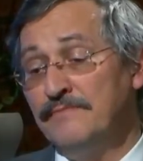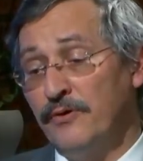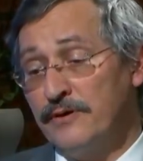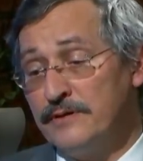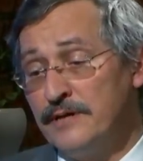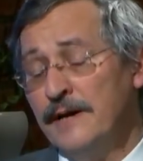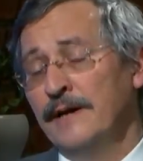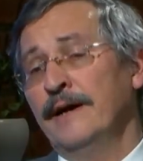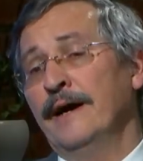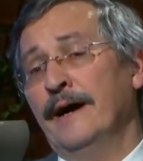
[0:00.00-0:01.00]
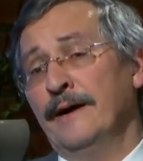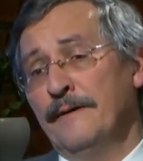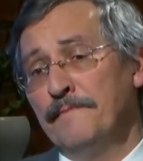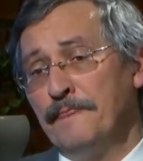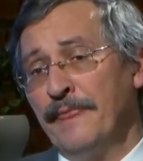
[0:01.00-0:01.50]
important.
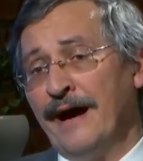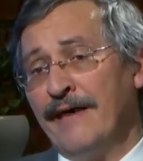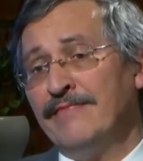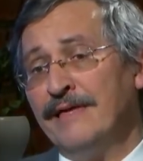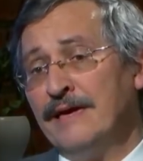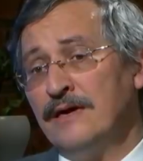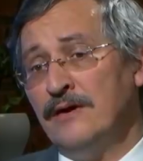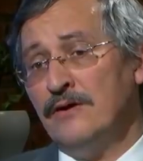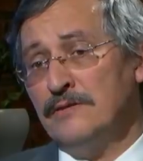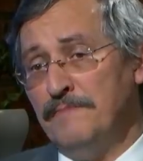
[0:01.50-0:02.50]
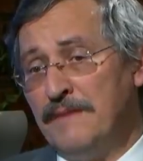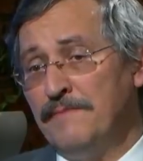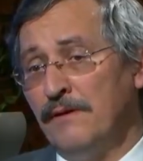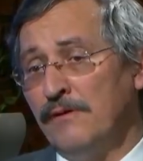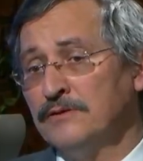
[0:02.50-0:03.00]
I think young
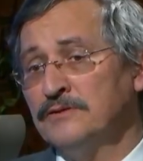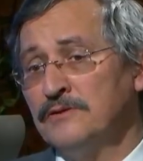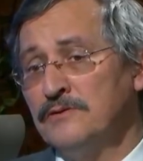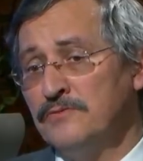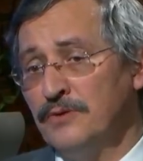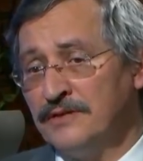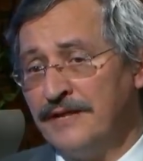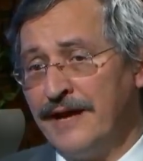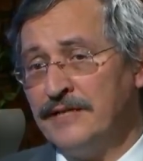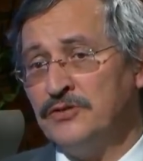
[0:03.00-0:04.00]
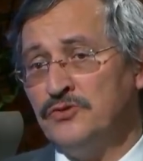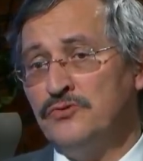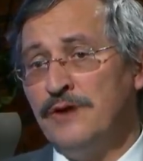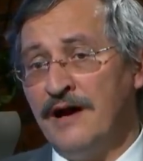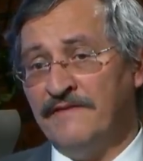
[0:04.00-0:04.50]
people also will tend
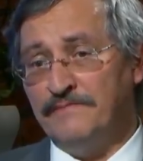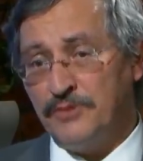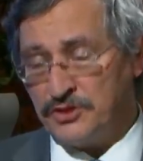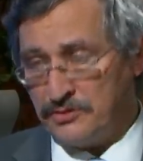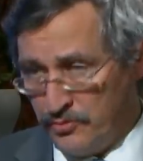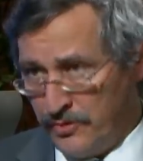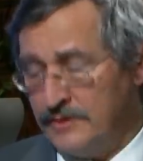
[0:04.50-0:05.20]
to have much